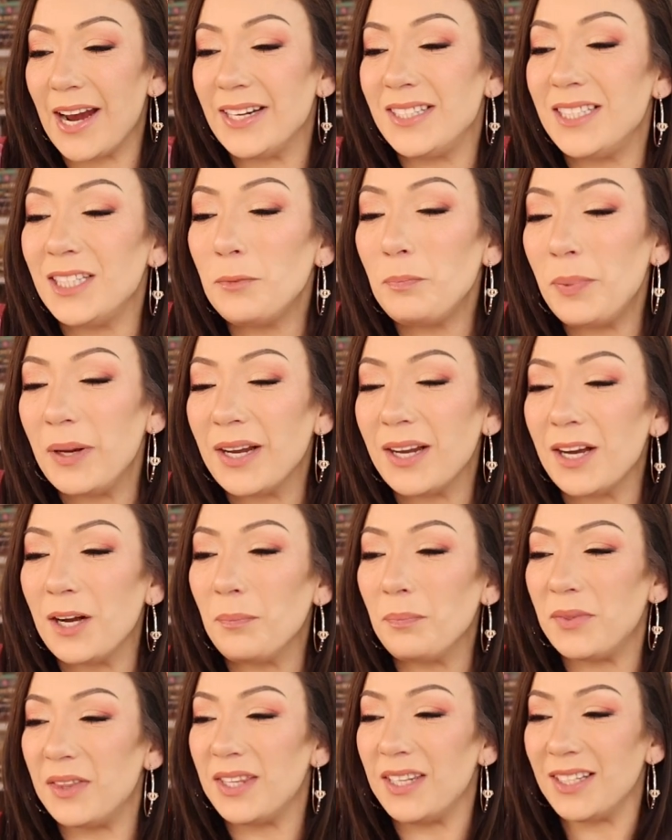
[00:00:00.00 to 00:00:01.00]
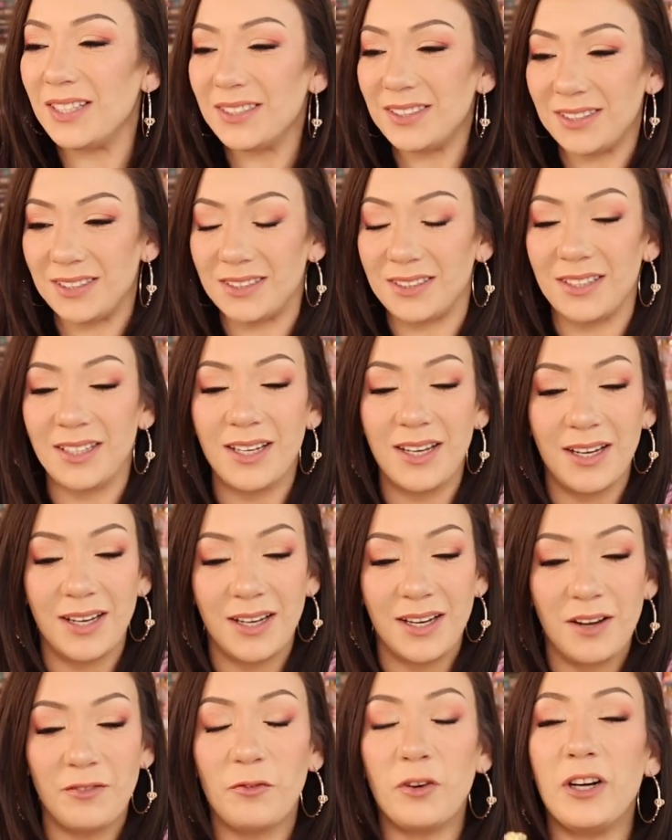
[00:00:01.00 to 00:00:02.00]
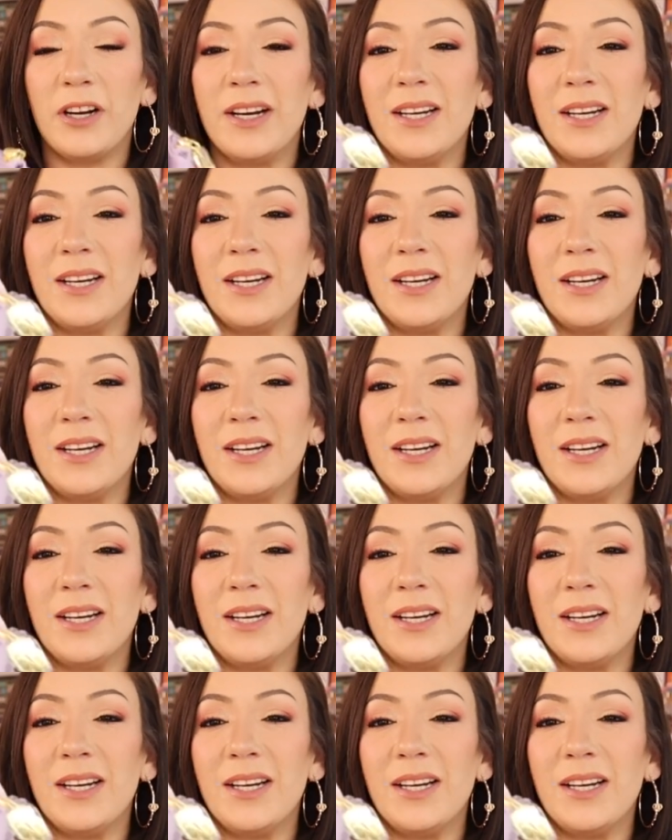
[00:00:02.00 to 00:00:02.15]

I did pick up this for